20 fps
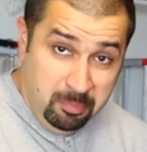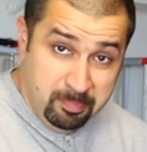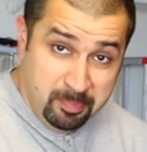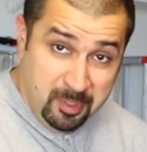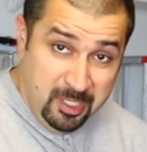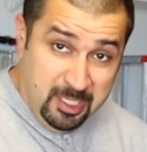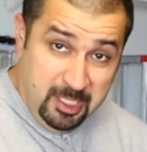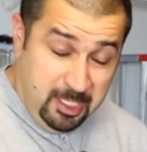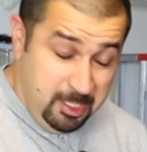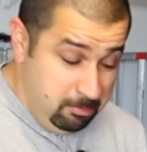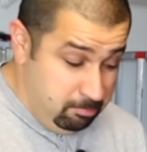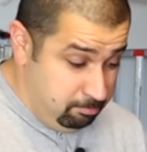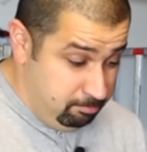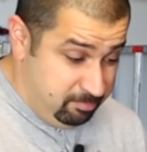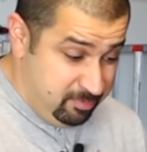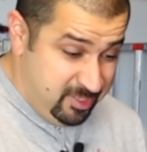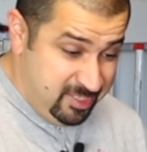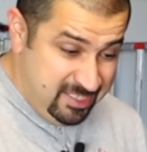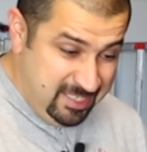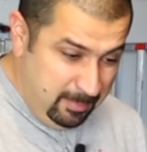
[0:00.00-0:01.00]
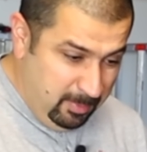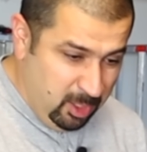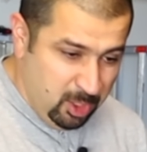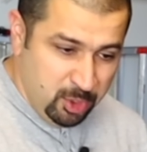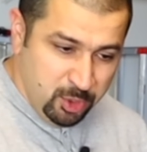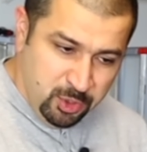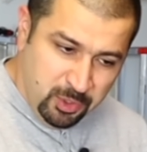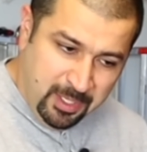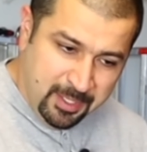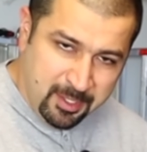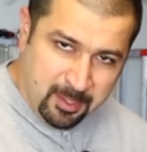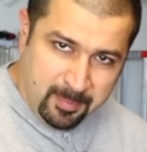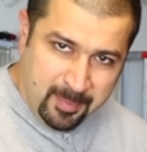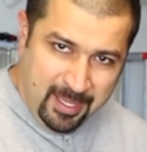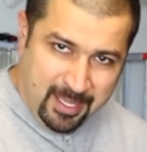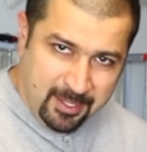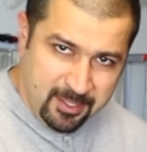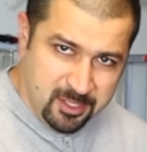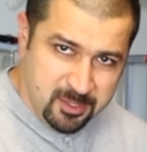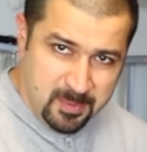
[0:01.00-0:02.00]
pretty similar to other
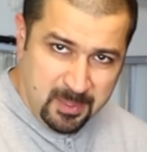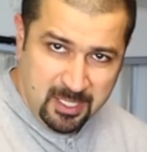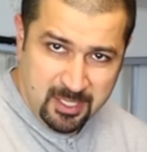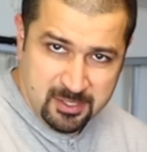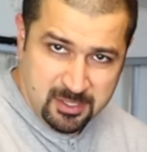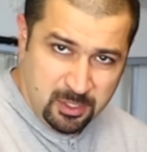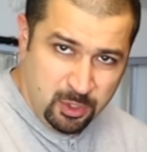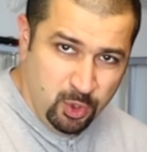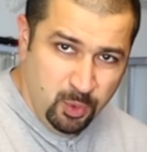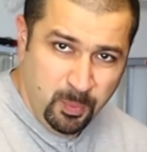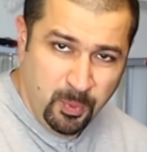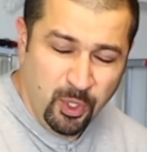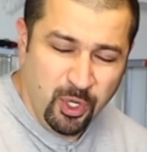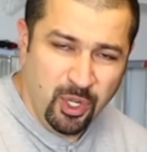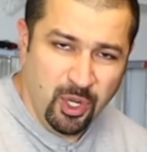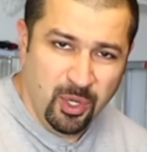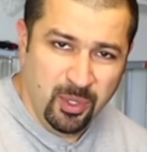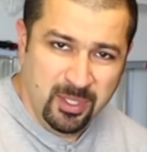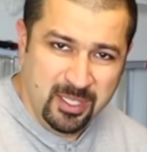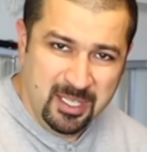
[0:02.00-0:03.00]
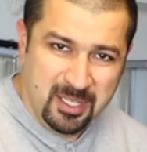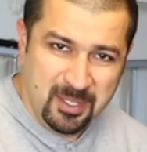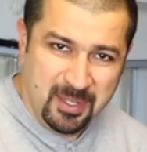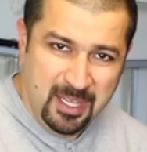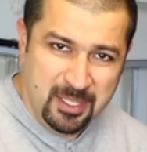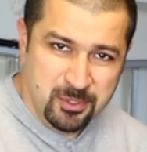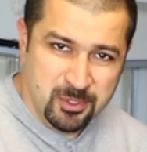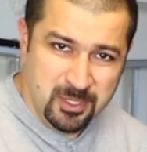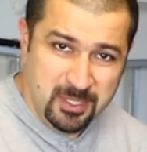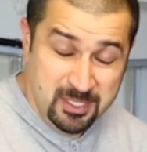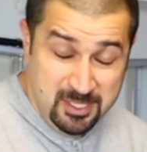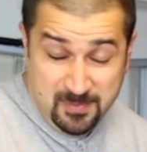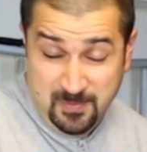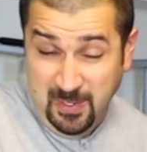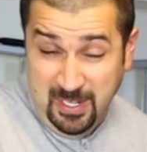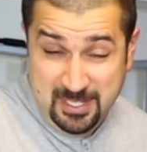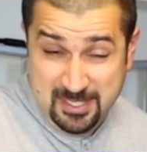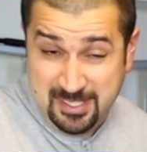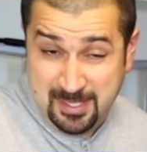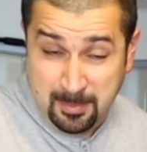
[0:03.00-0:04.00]
models because the 2.0 liter engine is
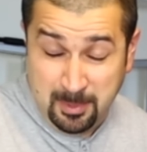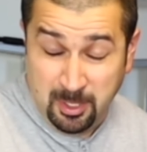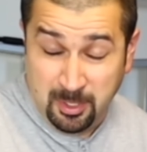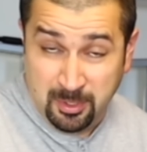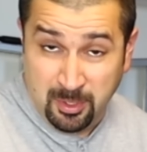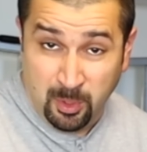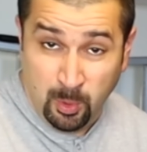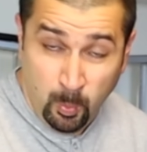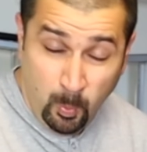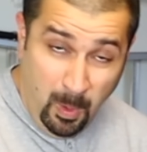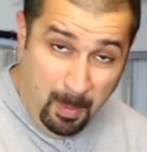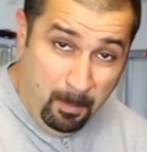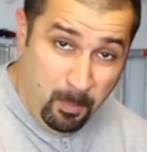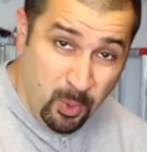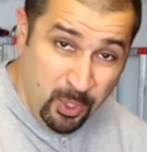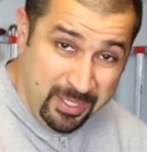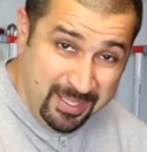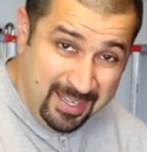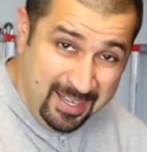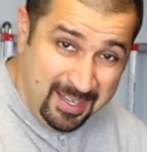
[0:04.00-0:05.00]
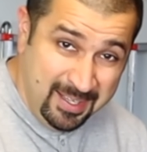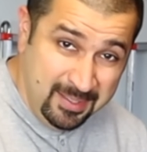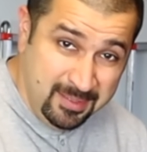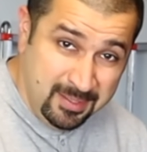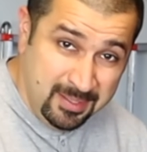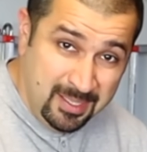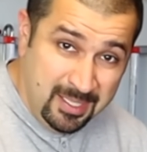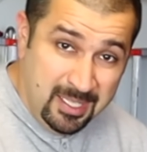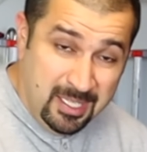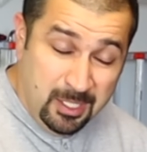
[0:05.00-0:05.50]
very similar to the 1.8